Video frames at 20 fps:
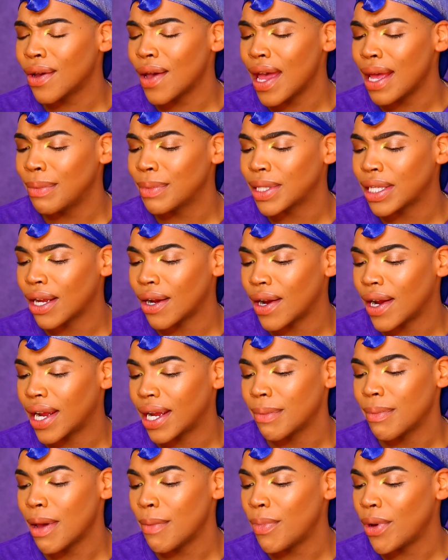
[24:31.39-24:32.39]
I'm
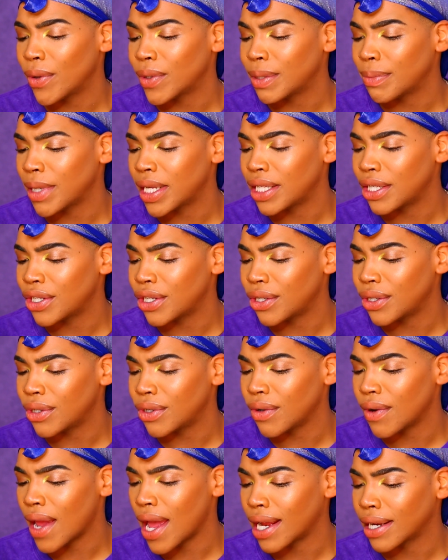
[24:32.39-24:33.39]
sorry, my Postmates
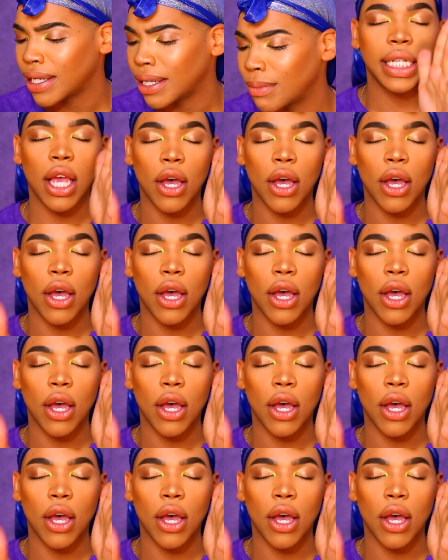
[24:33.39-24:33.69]
distracted.